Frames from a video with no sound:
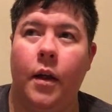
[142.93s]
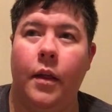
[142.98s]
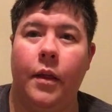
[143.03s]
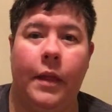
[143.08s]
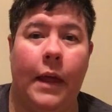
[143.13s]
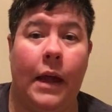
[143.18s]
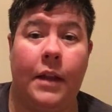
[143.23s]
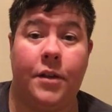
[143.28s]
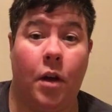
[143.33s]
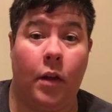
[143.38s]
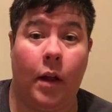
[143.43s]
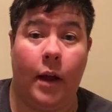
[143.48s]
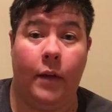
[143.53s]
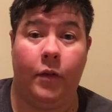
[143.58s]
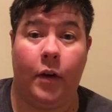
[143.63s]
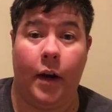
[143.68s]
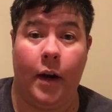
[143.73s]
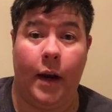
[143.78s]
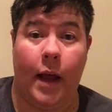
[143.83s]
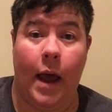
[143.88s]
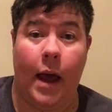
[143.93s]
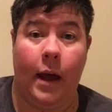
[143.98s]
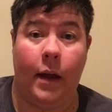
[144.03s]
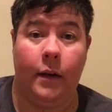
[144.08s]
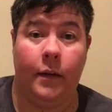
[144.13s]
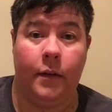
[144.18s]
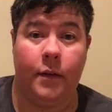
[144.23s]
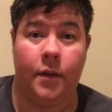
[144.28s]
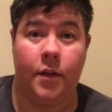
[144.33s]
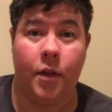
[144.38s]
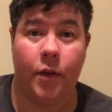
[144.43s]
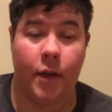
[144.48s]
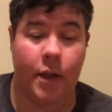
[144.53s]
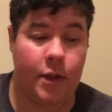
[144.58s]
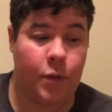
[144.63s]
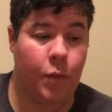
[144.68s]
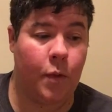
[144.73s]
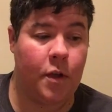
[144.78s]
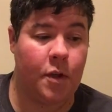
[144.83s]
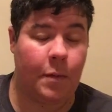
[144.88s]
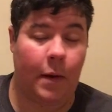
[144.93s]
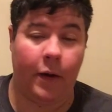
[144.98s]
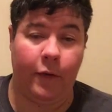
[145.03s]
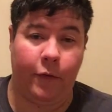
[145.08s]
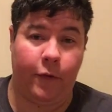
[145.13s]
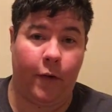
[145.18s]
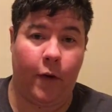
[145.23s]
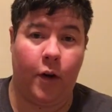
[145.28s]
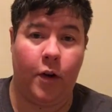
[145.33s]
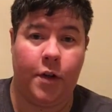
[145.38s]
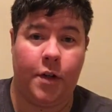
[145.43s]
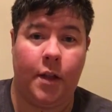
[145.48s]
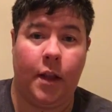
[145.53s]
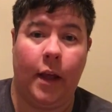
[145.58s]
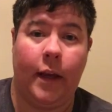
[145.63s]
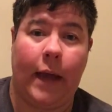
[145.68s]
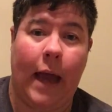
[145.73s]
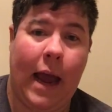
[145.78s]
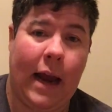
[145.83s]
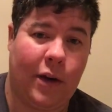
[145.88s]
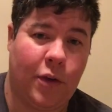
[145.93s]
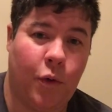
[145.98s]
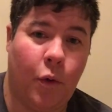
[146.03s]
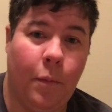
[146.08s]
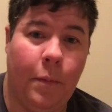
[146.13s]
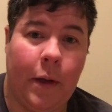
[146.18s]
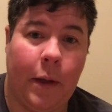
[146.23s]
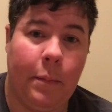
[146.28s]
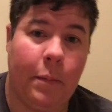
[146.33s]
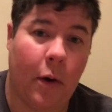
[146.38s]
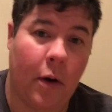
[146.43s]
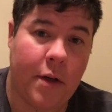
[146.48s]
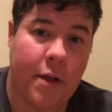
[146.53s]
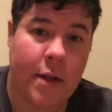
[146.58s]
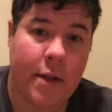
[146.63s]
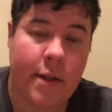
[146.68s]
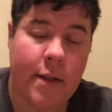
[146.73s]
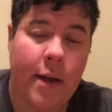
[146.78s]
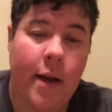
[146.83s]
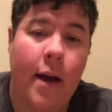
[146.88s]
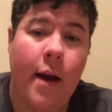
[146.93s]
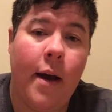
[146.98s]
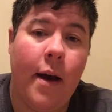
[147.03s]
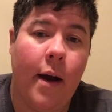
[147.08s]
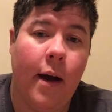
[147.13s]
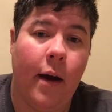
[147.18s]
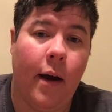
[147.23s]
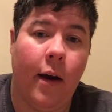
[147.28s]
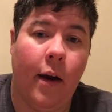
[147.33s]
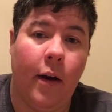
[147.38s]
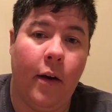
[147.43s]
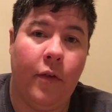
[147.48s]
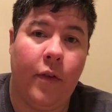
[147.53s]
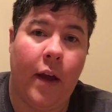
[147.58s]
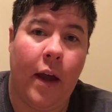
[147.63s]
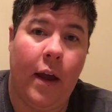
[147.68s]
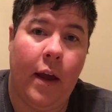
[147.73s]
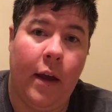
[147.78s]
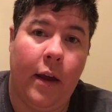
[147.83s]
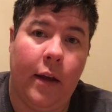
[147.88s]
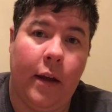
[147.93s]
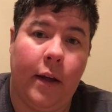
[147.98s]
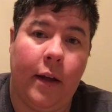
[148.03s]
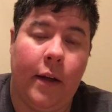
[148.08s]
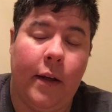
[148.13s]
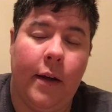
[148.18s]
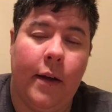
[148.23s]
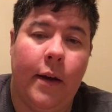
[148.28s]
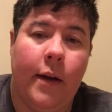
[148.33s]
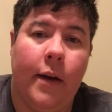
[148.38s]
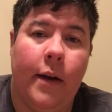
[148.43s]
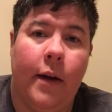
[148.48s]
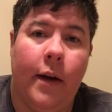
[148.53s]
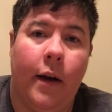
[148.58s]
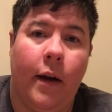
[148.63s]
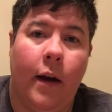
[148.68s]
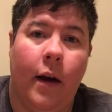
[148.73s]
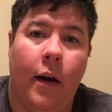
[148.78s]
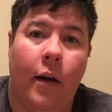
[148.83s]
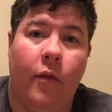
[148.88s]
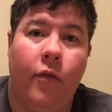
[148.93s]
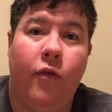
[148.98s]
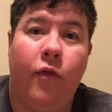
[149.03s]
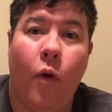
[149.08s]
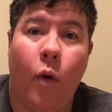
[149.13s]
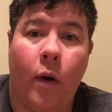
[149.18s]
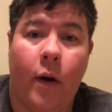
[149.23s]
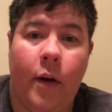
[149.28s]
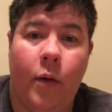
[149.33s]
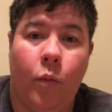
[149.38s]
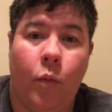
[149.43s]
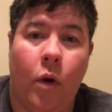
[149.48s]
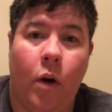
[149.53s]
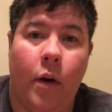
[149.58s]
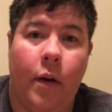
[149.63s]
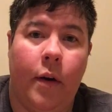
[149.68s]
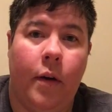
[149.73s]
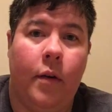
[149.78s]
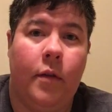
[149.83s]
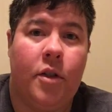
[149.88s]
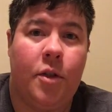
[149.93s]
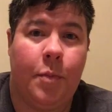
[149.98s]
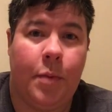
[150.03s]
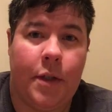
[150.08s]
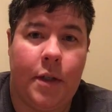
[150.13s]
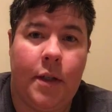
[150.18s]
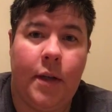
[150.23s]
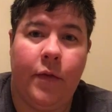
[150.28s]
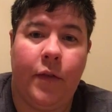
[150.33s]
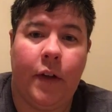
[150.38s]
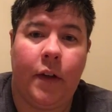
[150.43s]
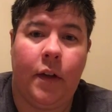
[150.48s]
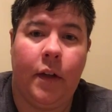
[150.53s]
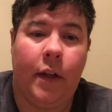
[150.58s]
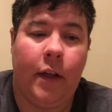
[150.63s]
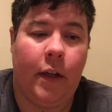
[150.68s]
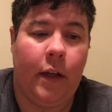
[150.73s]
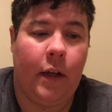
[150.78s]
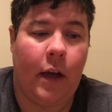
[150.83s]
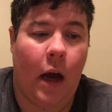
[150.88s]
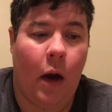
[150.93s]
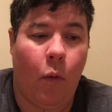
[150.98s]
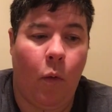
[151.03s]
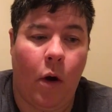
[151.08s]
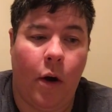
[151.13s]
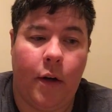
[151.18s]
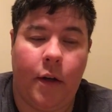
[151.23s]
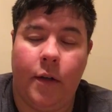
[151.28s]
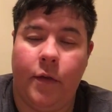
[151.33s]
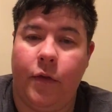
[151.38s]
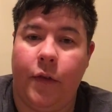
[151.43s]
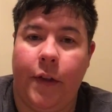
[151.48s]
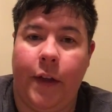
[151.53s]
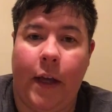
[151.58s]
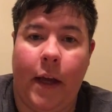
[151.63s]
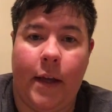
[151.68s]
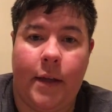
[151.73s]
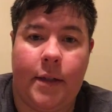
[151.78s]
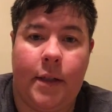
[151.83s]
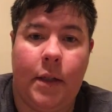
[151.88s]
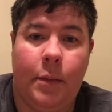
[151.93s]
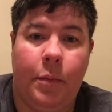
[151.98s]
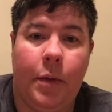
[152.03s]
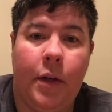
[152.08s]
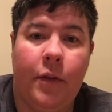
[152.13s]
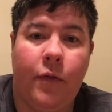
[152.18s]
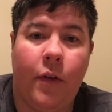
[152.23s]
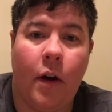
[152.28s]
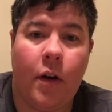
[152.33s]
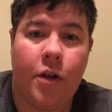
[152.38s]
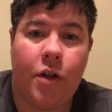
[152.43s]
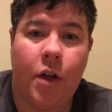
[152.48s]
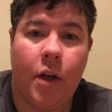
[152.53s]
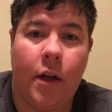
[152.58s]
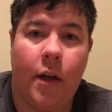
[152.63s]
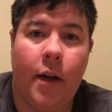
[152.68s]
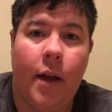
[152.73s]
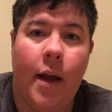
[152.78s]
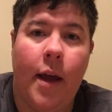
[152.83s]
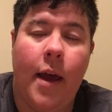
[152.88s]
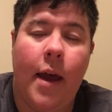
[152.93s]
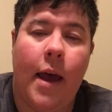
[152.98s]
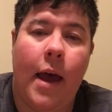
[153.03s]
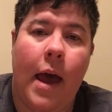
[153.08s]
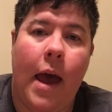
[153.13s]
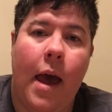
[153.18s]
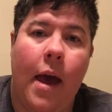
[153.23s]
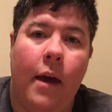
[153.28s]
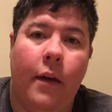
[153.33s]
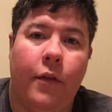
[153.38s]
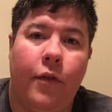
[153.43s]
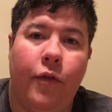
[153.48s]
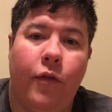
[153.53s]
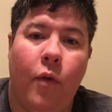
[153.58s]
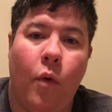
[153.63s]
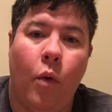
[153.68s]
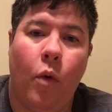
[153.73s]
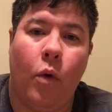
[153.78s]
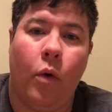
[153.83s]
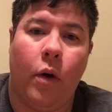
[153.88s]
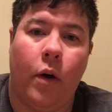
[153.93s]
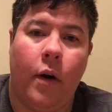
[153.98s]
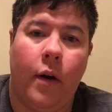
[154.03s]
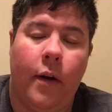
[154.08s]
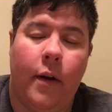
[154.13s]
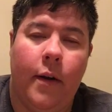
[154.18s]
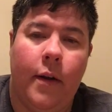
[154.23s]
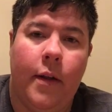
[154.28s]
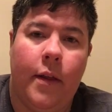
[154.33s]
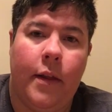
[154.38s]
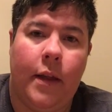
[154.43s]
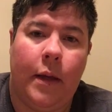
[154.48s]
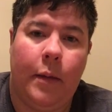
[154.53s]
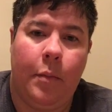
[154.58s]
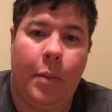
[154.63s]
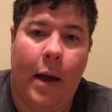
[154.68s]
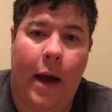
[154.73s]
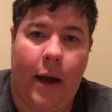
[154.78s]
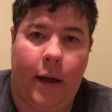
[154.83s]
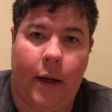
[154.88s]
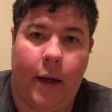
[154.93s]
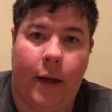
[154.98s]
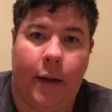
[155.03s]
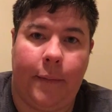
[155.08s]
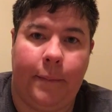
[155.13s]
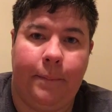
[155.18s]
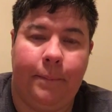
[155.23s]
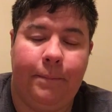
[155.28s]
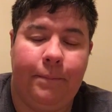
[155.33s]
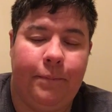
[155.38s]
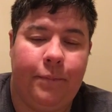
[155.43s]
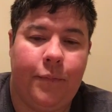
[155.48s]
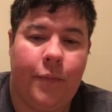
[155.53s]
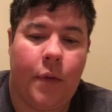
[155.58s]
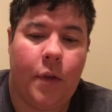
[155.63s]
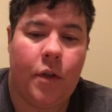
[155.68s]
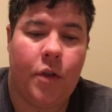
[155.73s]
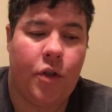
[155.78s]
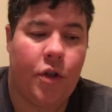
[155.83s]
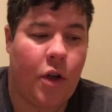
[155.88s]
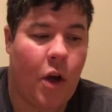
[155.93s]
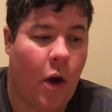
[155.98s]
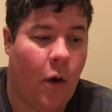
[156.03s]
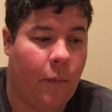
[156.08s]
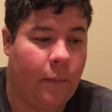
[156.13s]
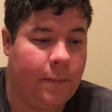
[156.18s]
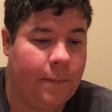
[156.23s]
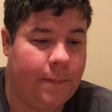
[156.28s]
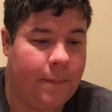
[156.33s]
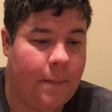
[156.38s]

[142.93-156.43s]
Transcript: that's all I ever had. So this was my first like actual big purchase of a 4-in-1. Specifically, I wanted it for the STP function and for the packing. So